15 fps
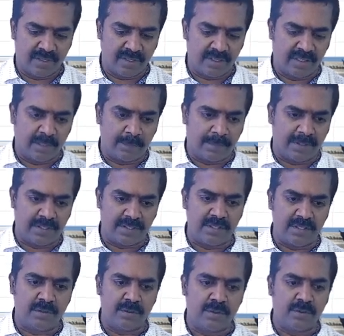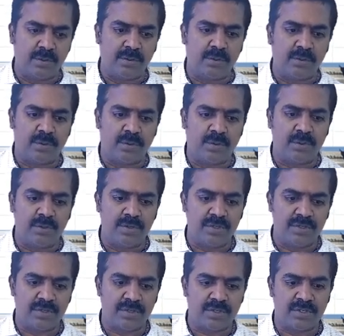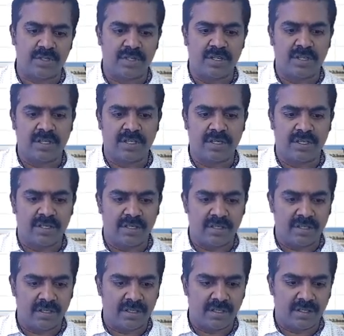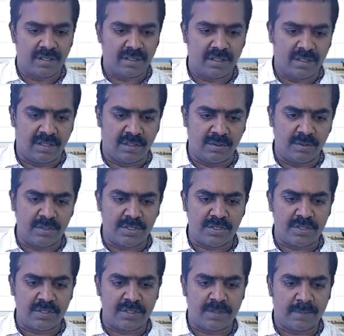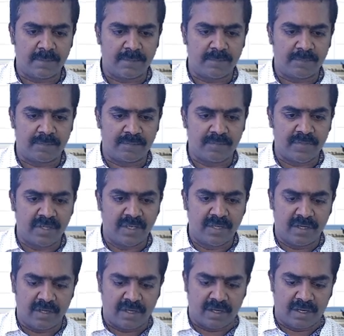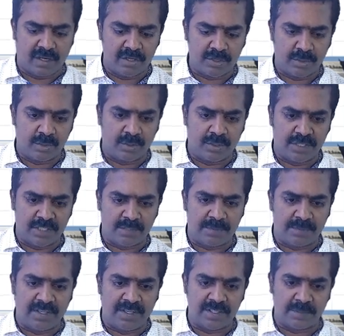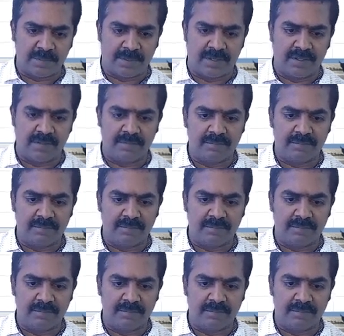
the person who owns the goods, also known as principal,